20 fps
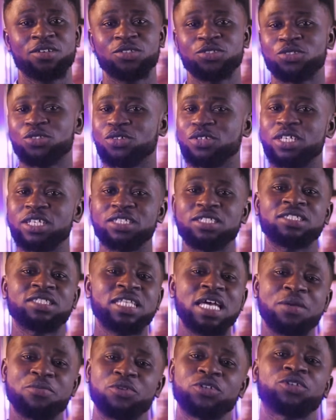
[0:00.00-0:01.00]
So this is
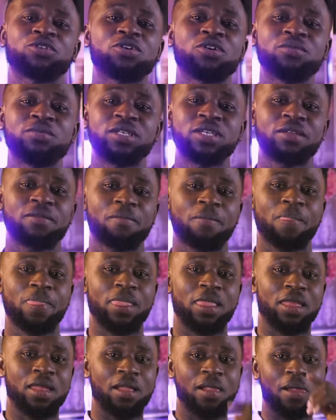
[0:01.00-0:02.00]
Time with Kobe.
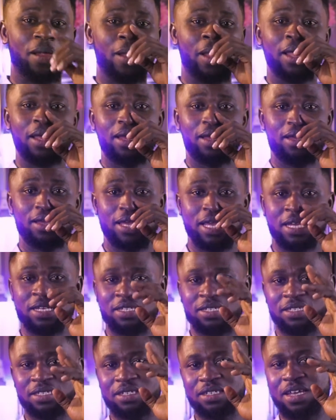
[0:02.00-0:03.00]
And
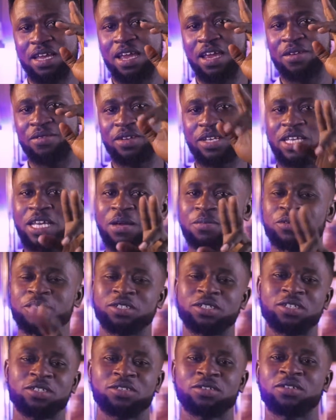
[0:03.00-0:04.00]
I really
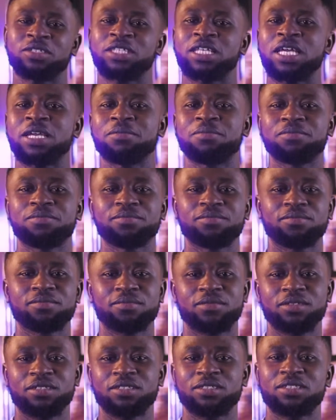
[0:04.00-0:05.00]
appreciate your time
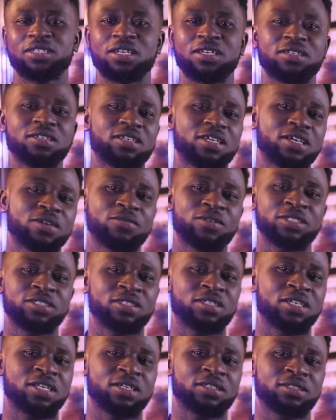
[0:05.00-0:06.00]
staying here
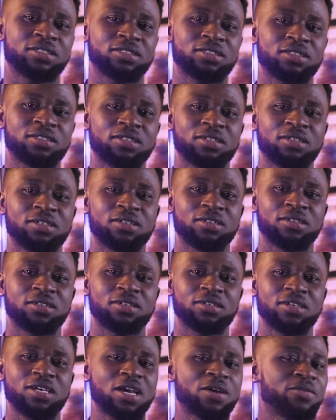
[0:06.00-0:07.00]
watching us.
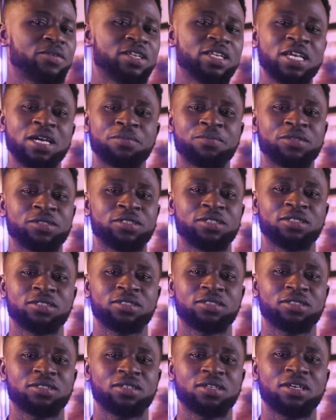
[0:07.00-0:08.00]
I really appreciate.
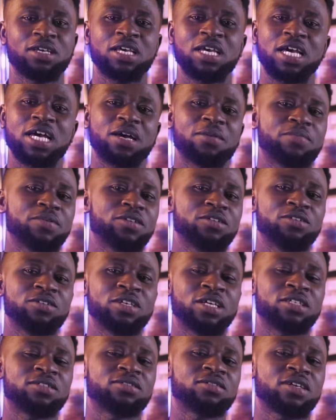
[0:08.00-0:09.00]
Happy New
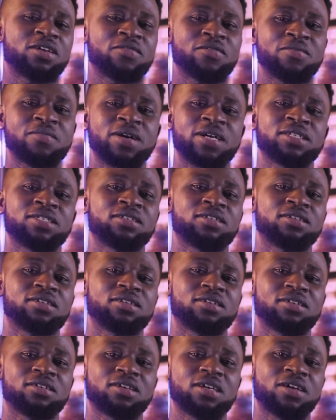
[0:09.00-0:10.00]
Year to everybody.
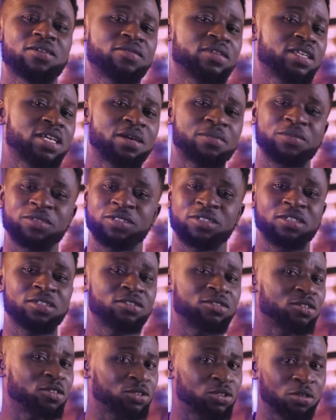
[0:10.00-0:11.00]
I really appreciate
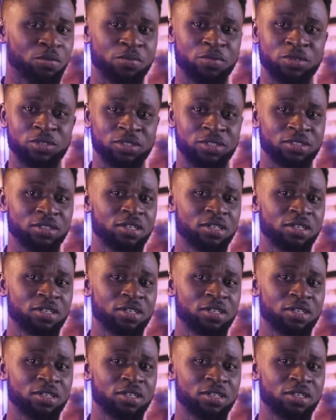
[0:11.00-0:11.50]
your support.